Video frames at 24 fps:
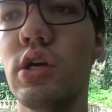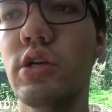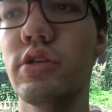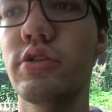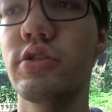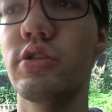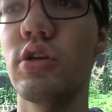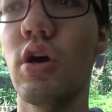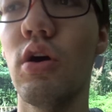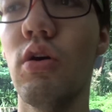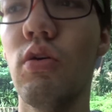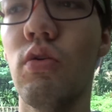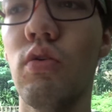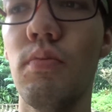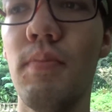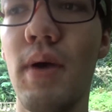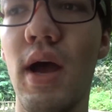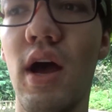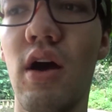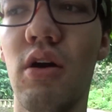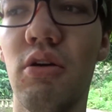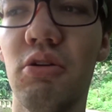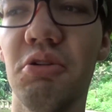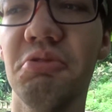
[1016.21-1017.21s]
So
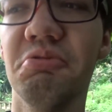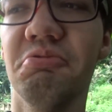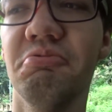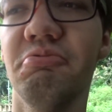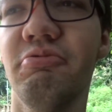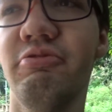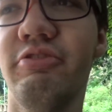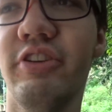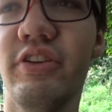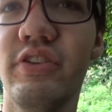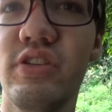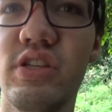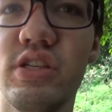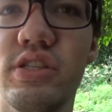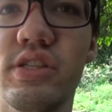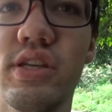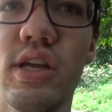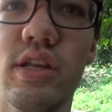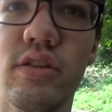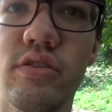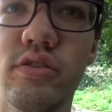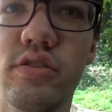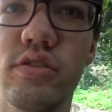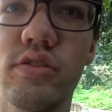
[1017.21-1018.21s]
about 50
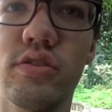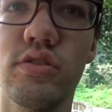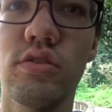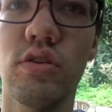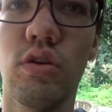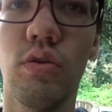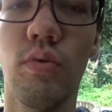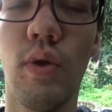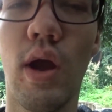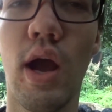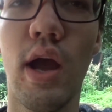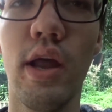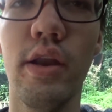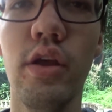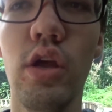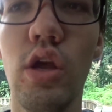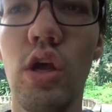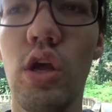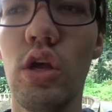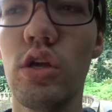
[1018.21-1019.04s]
cents a ride.